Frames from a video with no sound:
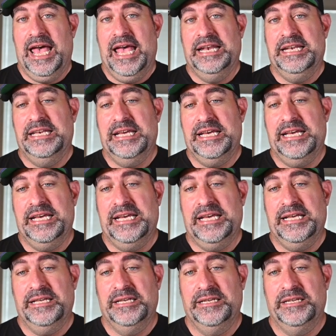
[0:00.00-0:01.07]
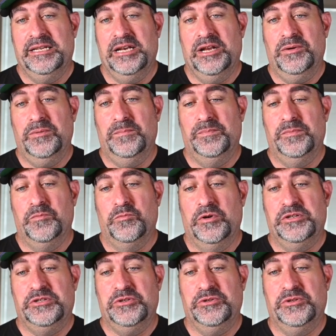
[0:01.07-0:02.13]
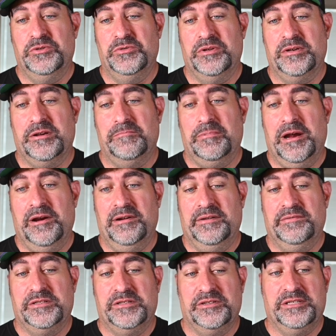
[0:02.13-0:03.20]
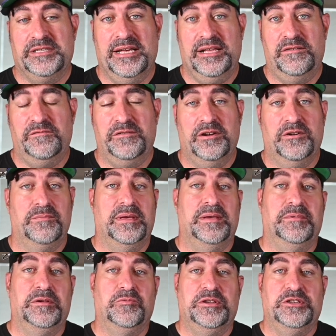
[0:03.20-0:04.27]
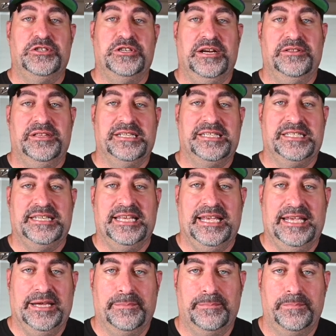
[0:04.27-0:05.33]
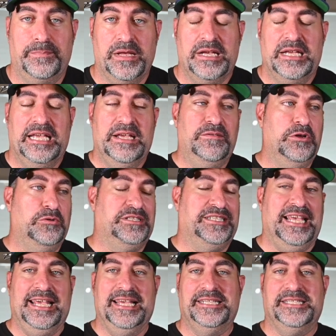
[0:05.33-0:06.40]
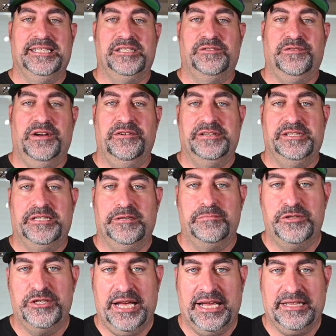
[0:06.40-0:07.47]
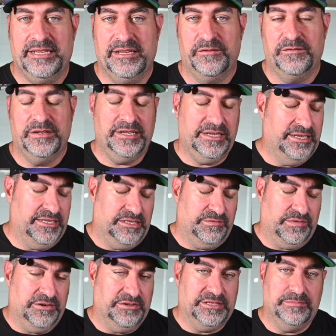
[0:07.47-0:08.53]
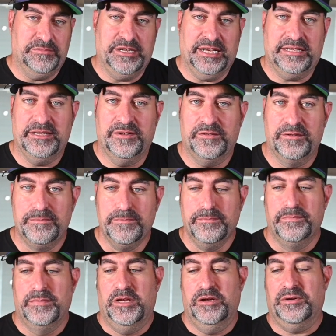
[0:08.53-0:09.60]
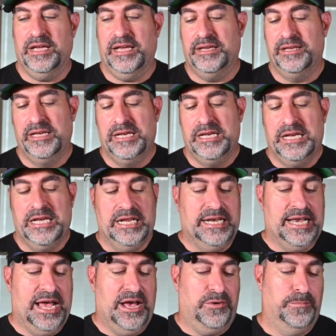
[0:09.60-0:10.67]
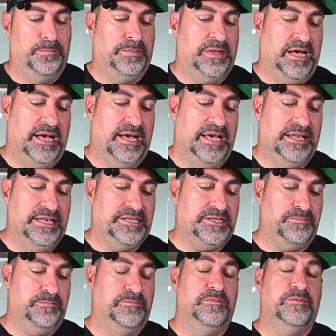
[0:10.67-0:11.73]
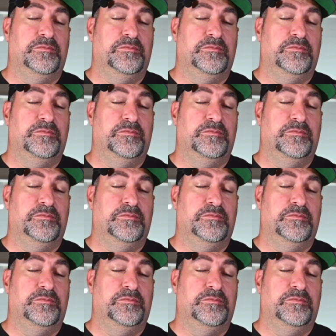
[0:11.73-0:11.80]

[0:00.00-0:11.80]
And, uh, you know, once you do the comparatives yourself, you know, maybe we share the same. Even though taste is very subjective, it is very subjective, okay? Now, uh, in this